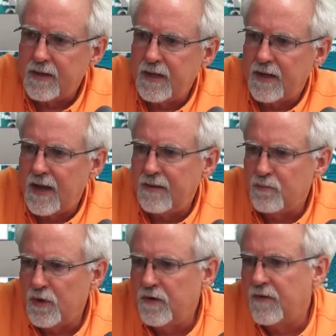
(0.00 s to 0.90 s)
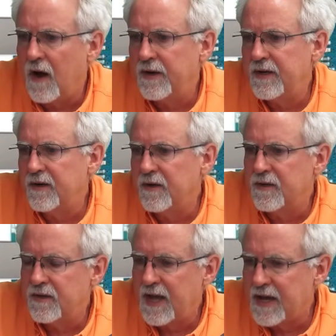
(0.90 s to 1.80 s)
get a move on here
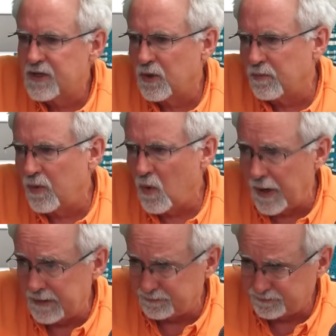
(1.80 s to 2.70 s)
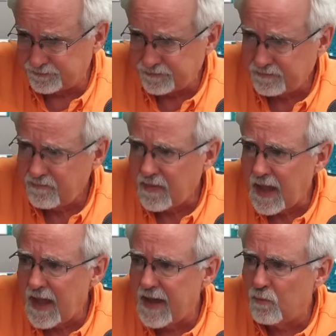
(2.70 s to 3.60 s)
to the actual point.
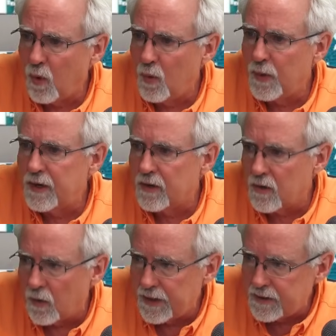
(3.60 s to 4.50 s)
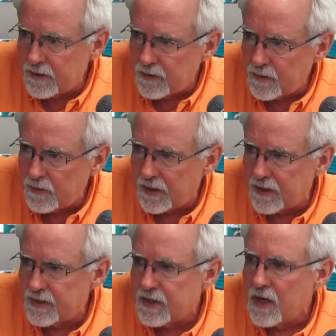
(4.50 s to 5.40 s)
And what we are going to do
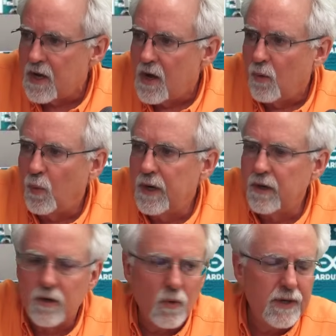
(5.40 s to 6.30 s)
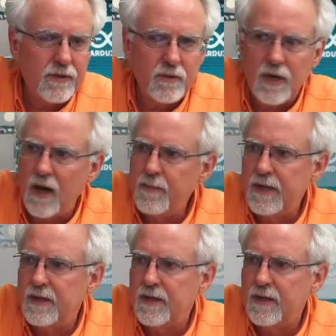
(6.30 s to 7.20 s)
is we are going to come
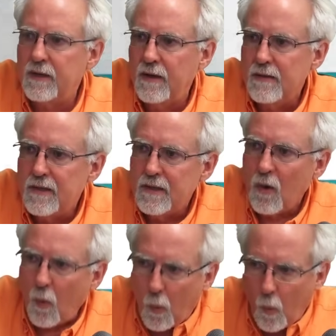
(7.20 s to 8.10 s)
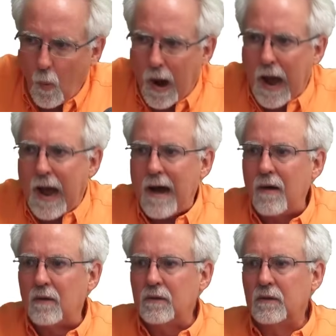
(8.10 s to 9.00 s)
in,
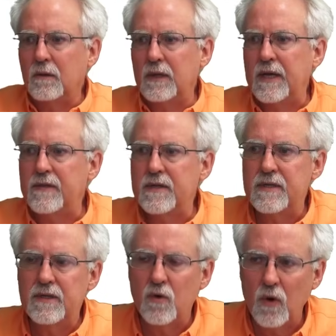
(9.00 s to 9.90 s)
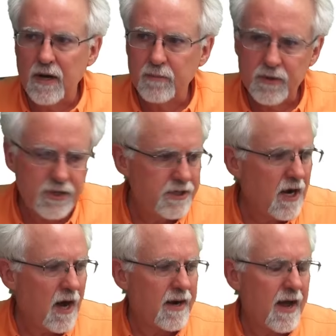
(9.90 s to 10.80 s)
wow, look at this incredible
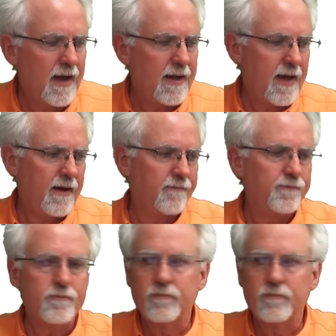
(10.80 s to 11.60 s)
shot I have.